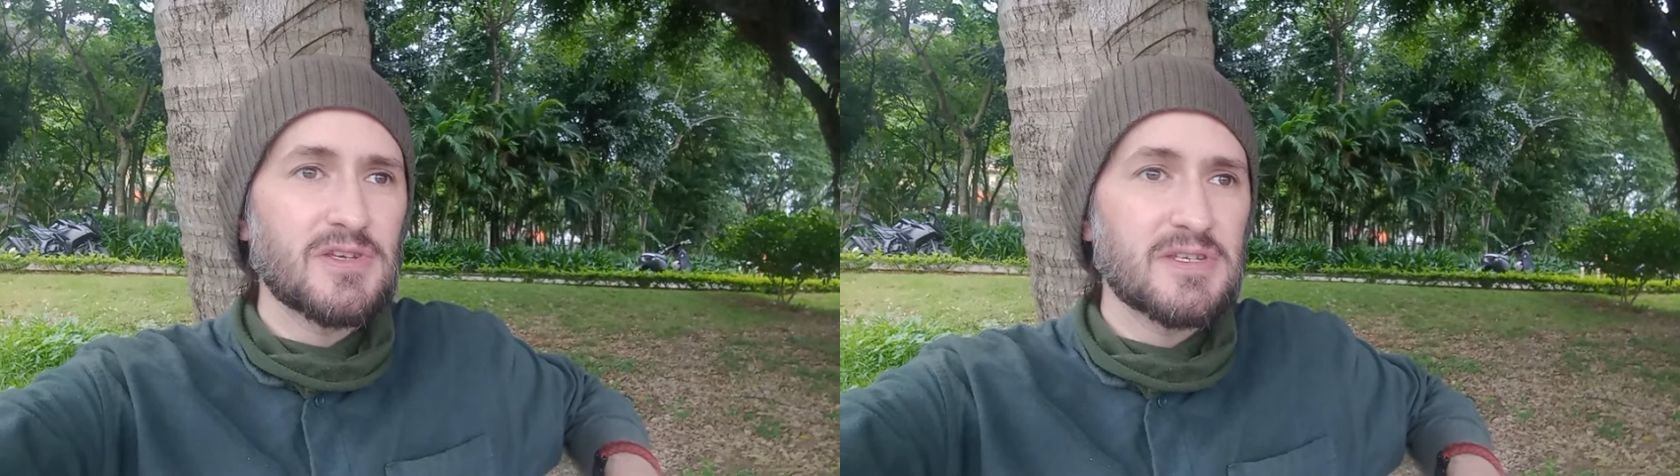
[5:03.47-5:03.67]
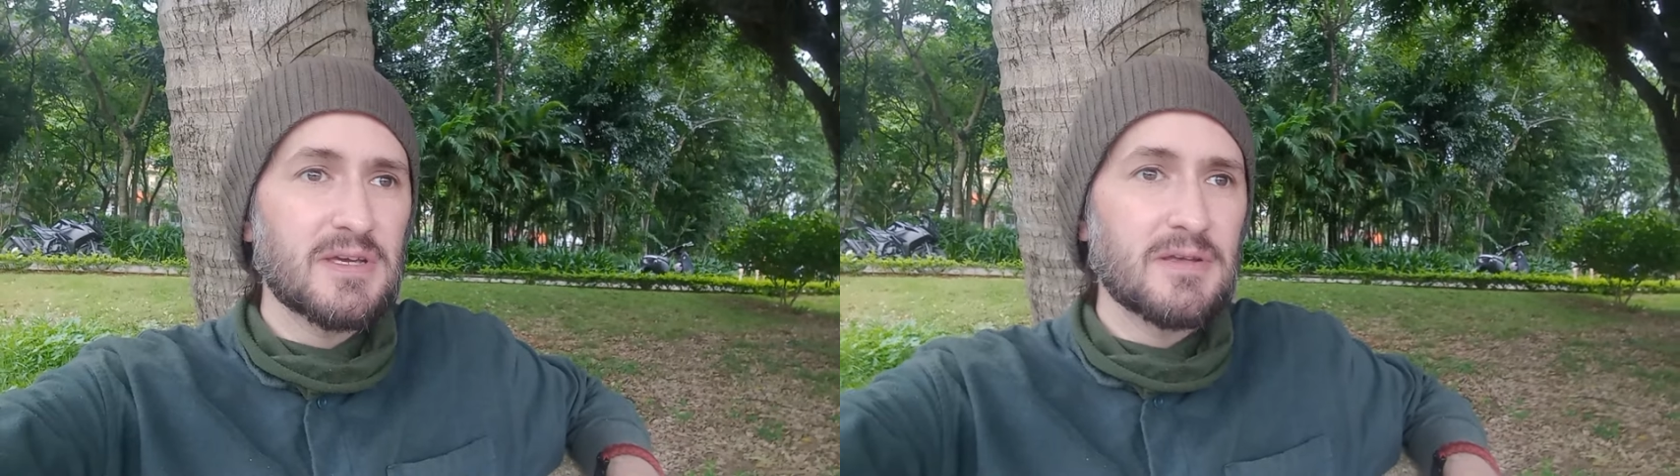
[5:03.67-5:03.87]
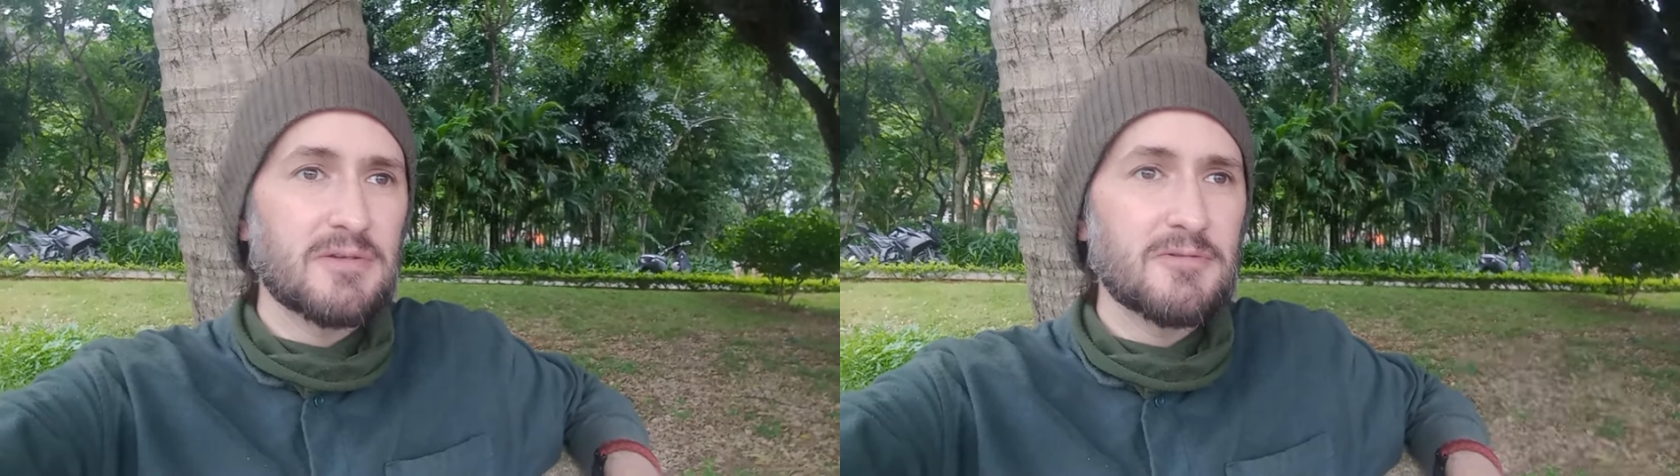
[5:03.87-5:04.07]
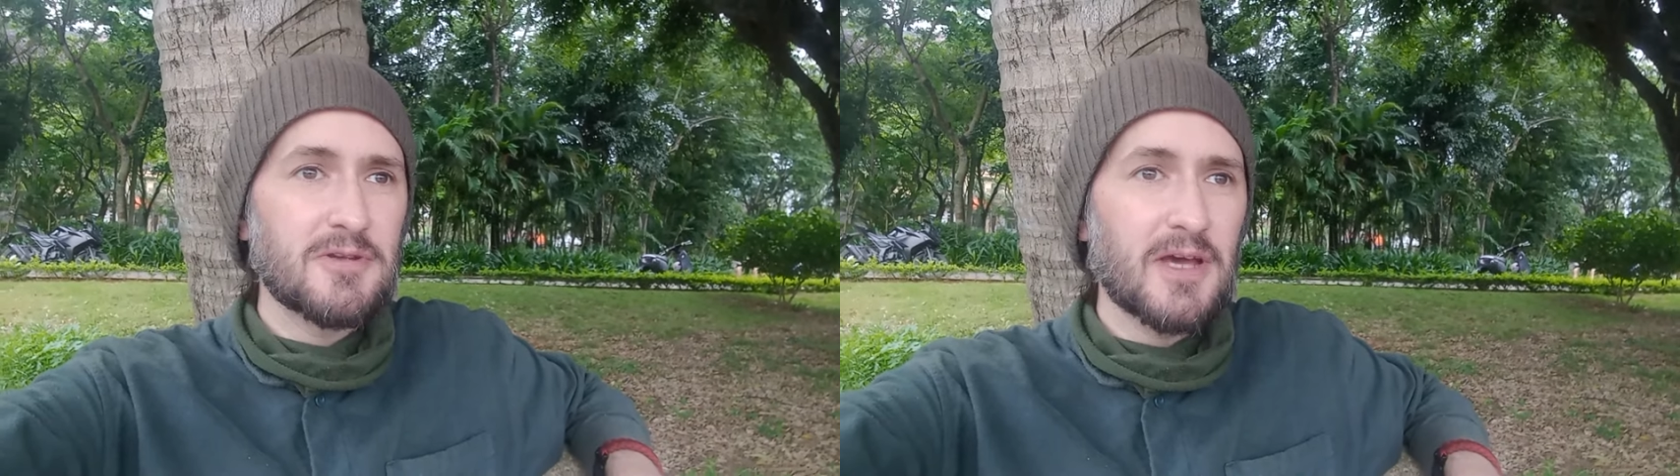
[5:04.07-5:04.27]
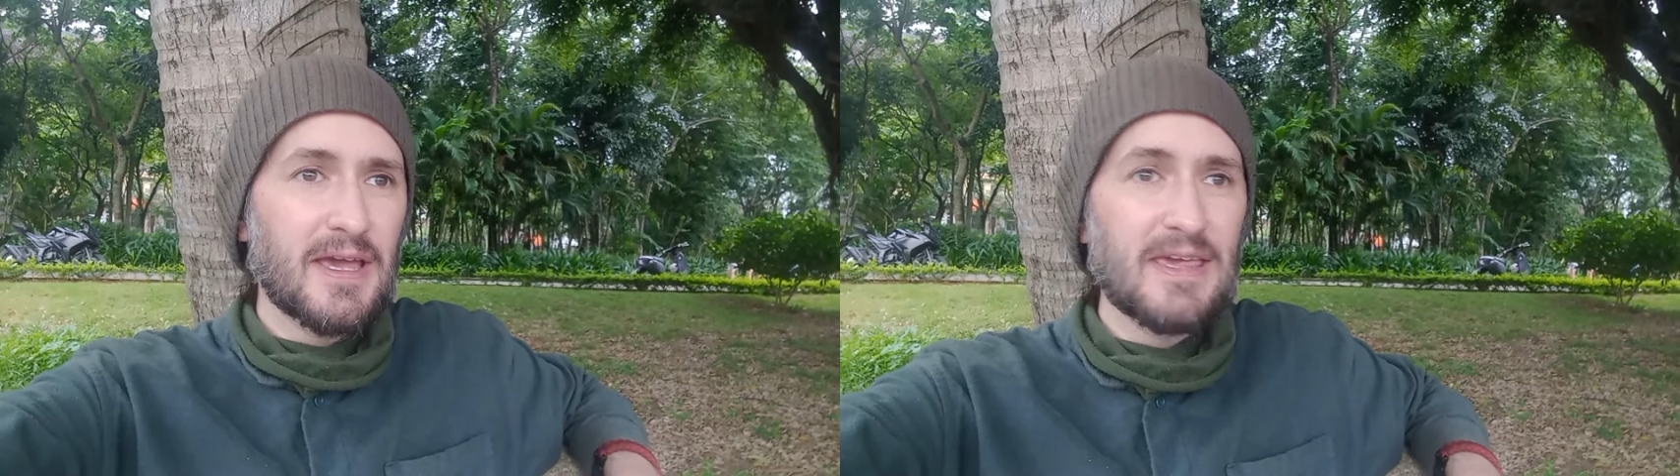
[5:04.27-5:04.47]
just
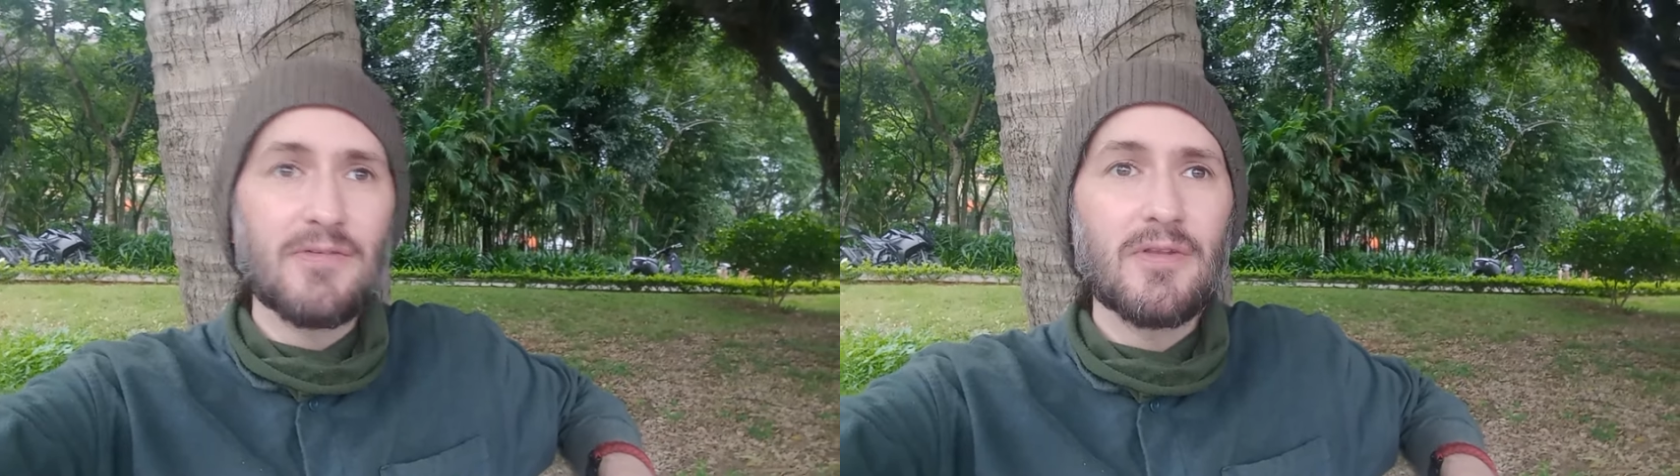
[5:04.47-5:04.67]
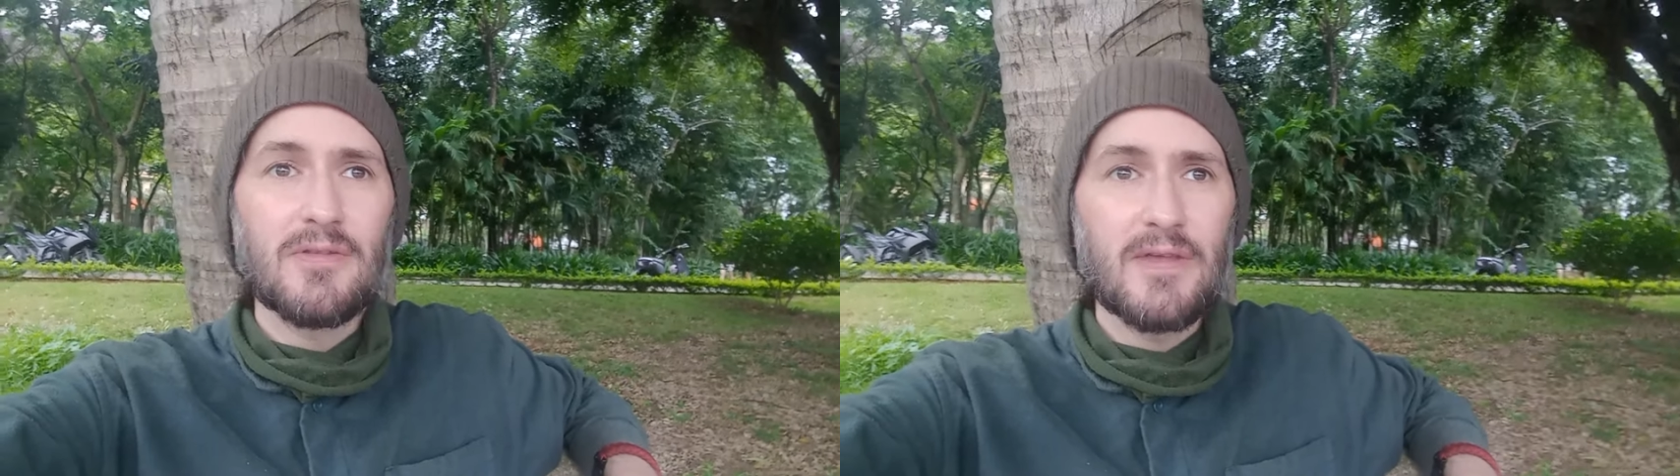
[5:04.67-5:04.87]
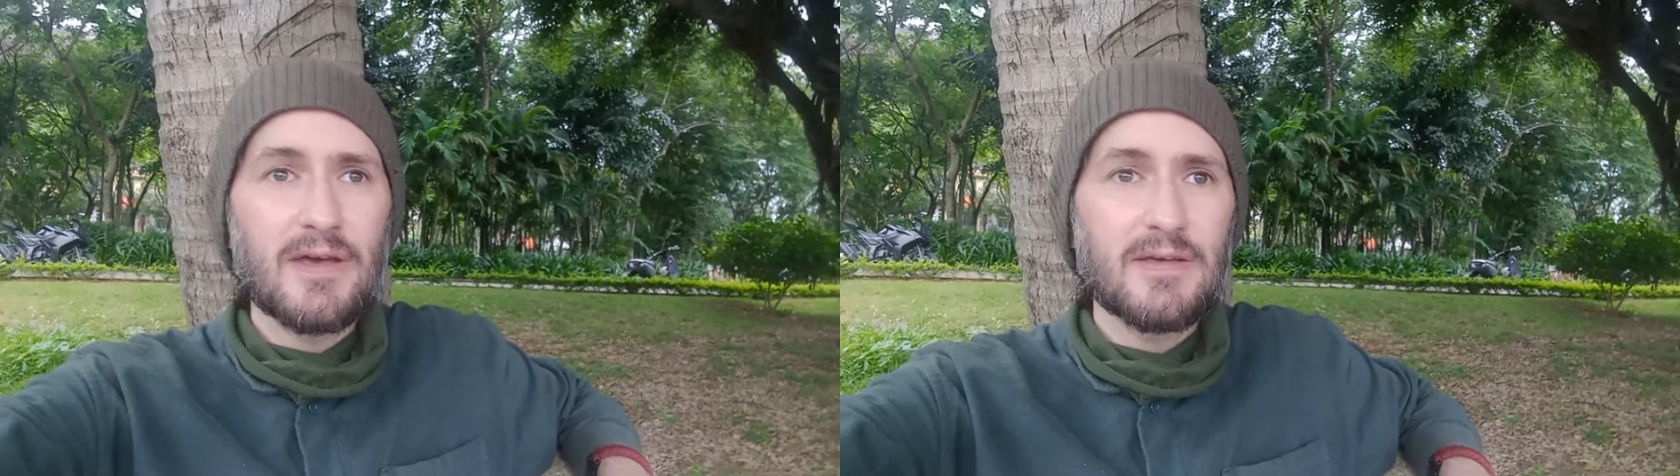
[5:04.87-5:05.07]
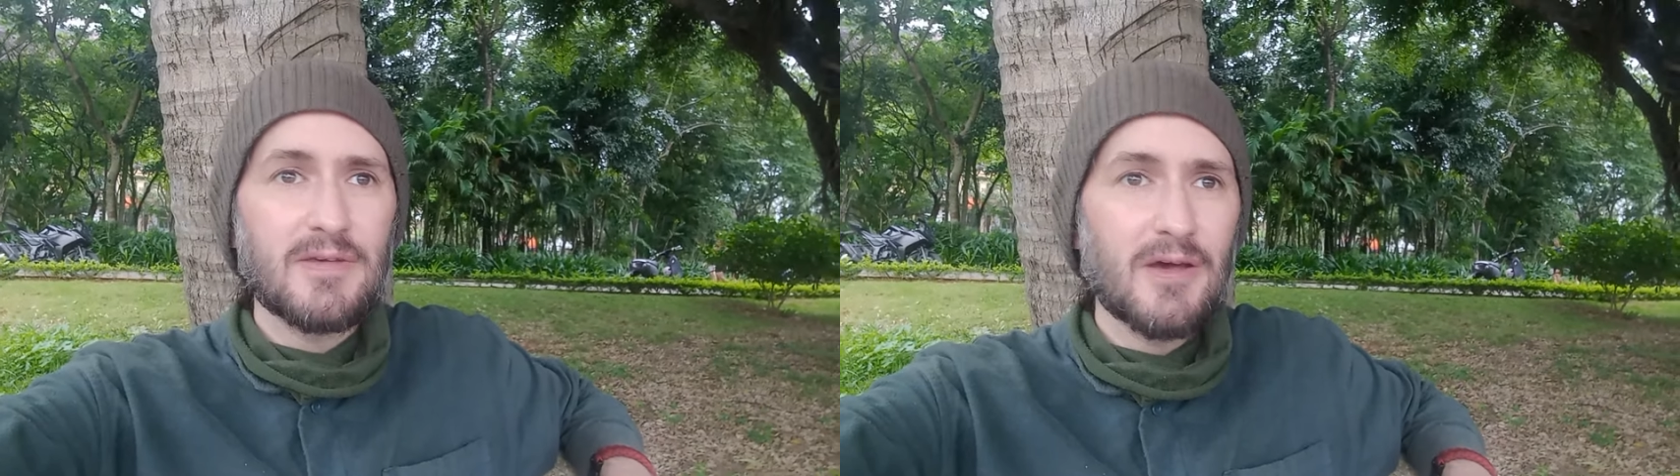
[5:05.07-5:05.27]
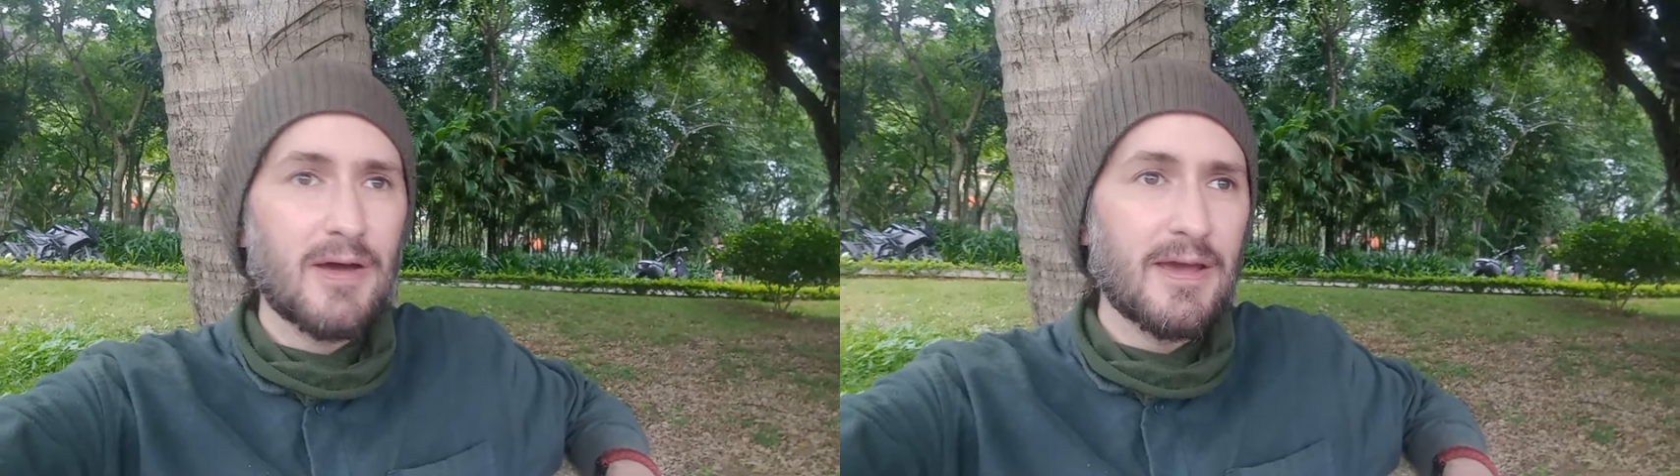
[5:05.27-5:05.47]
a given that,
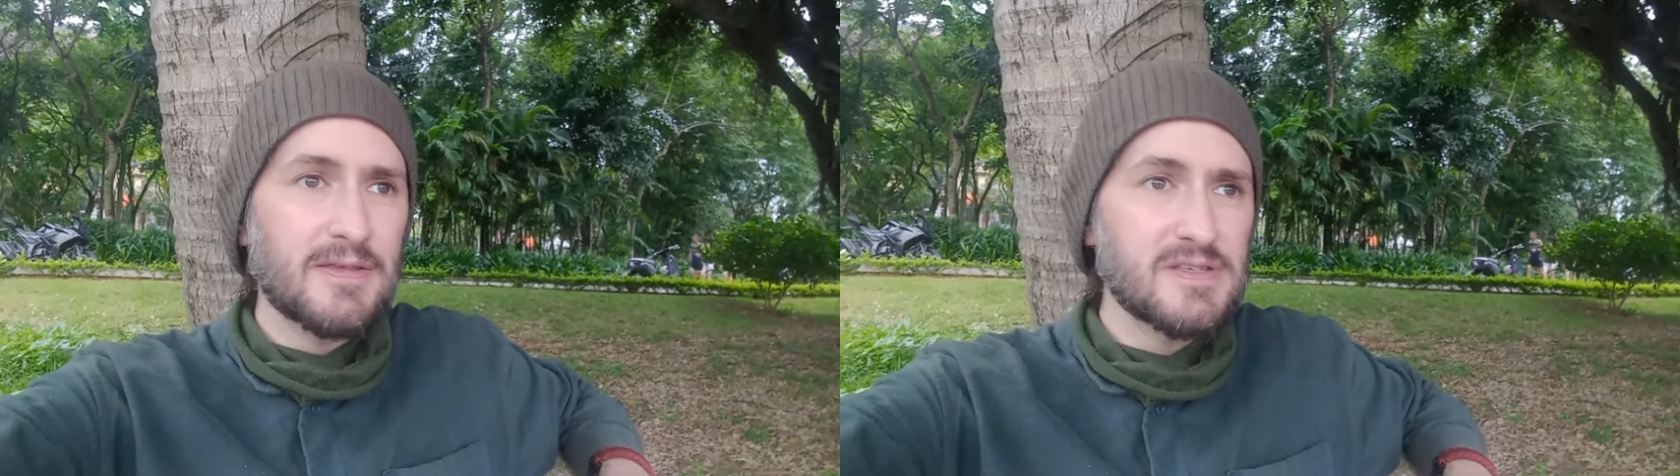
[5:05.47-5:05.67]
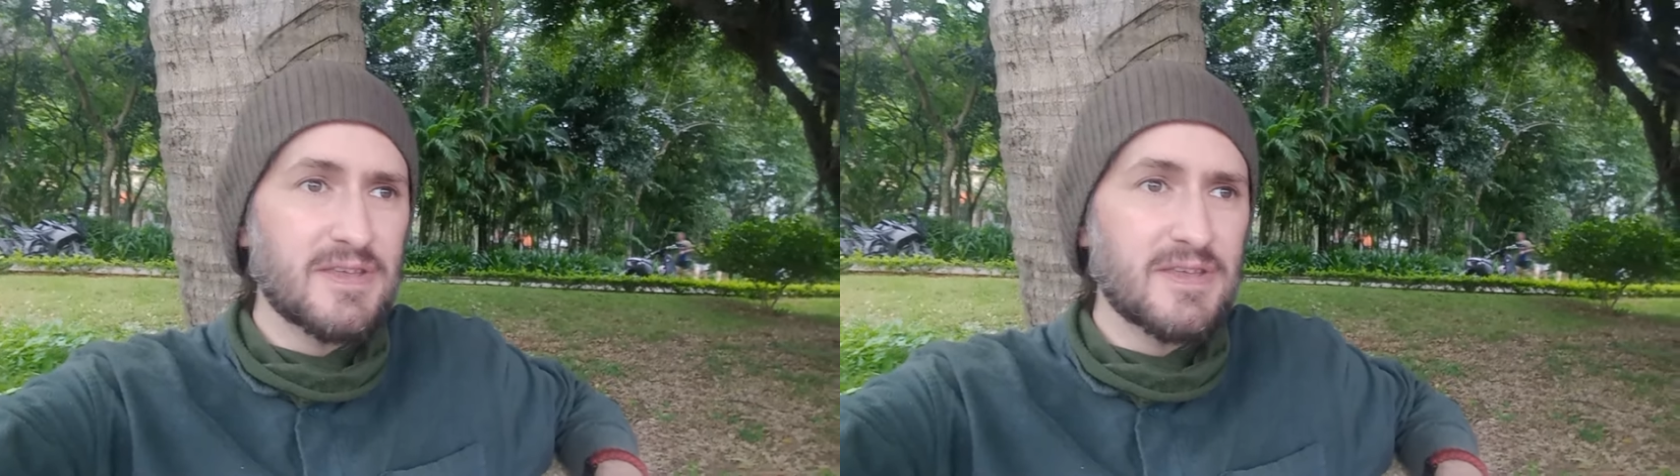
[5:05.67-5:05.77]
you know, hey, this